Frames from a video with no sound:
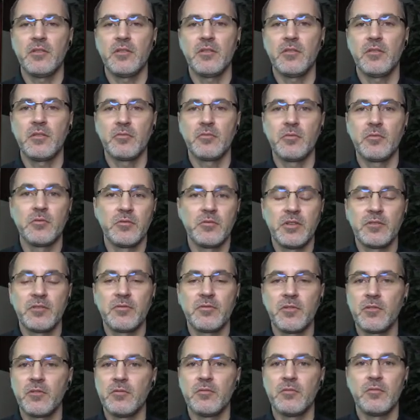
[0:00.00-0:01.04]
through
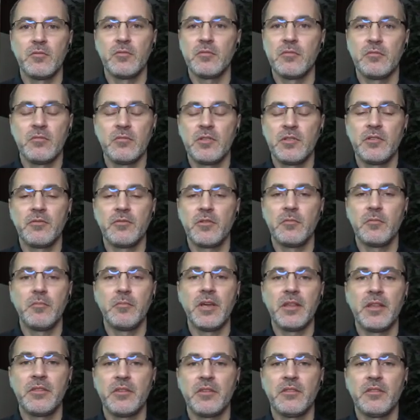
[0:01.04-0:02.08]
different
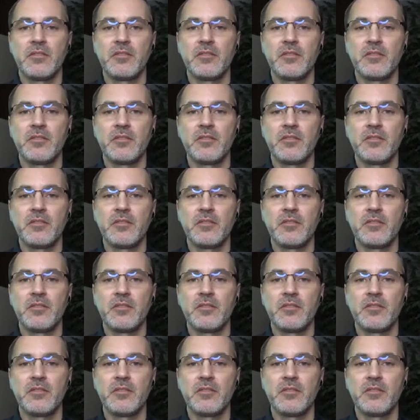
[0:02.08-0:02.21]
methods.